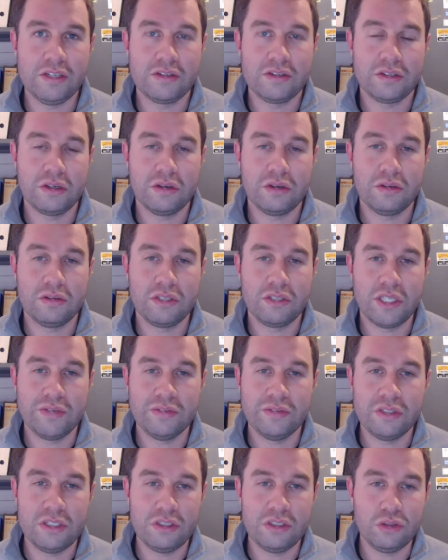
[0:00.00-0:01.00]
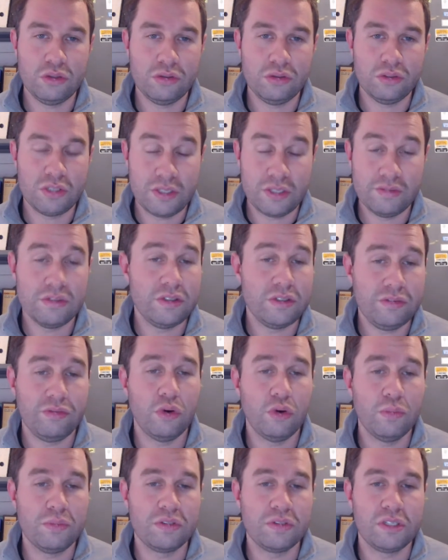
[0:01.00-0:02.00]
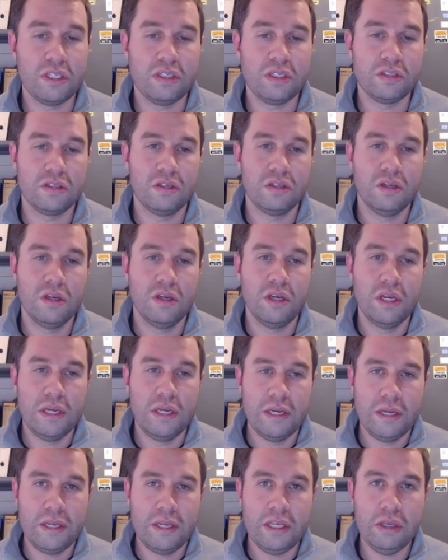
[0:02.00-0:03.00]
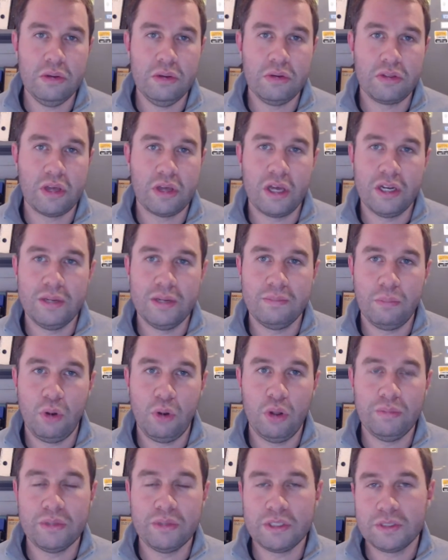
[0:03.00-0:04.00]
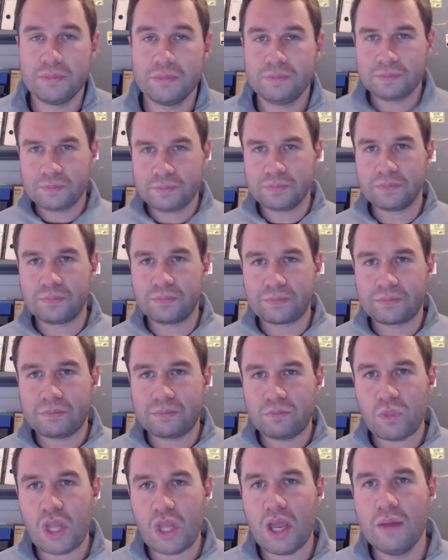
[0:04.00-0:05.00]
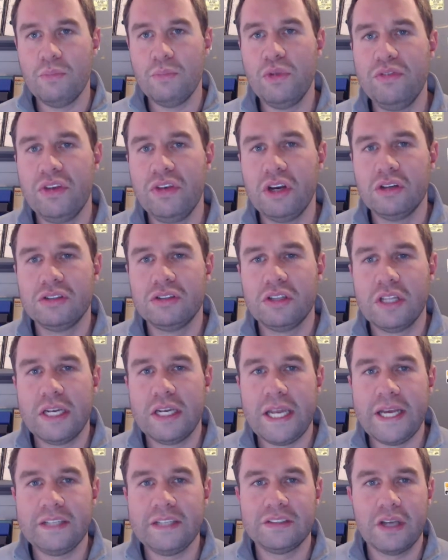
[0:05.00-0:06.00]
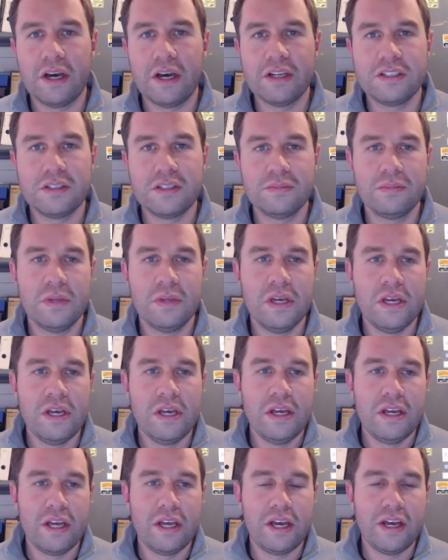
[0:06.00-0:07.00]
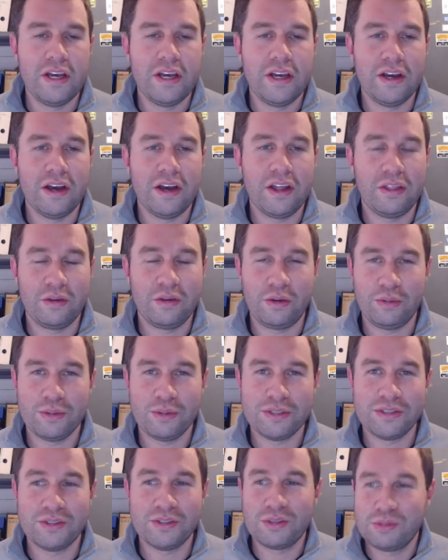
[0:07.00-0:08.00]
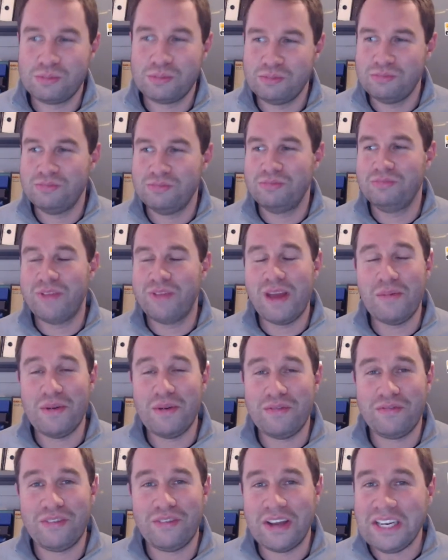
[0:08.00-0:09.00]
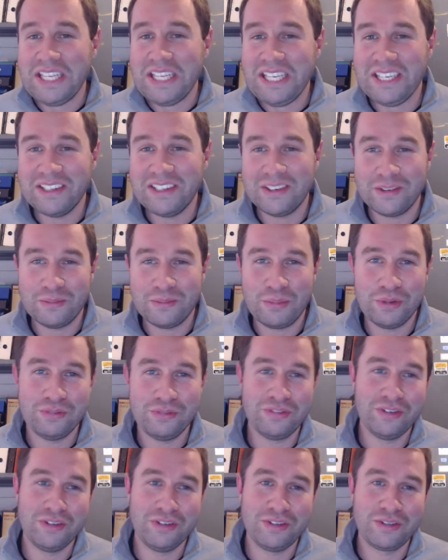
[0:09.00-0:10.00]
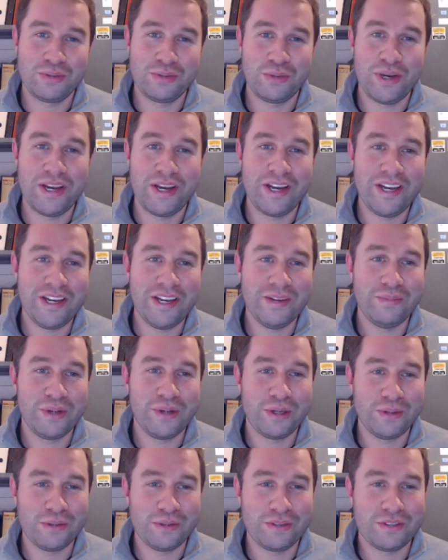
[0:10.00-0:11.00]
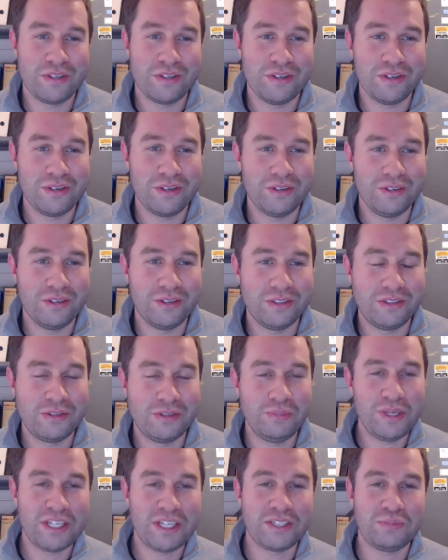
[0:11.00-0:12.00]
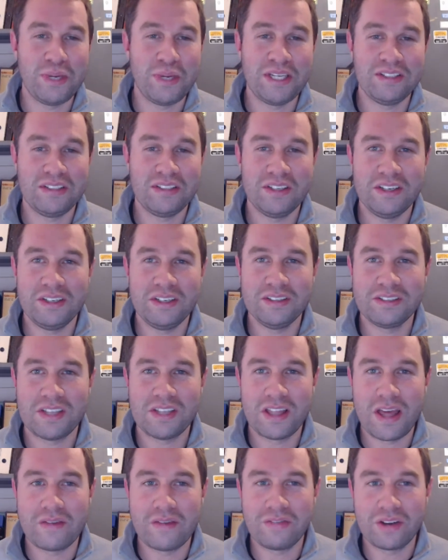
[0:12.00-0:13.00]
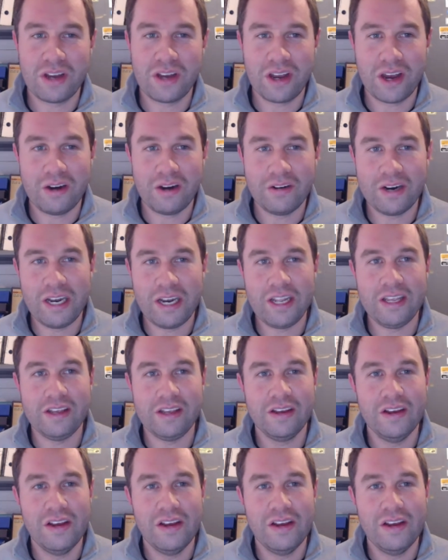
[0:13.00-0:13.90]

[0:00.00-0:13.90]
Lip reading: So 74% youth unemployment. Moving on to the next item, I thought it was maybe funny in a perverse way, but also to be expected in South Africa currently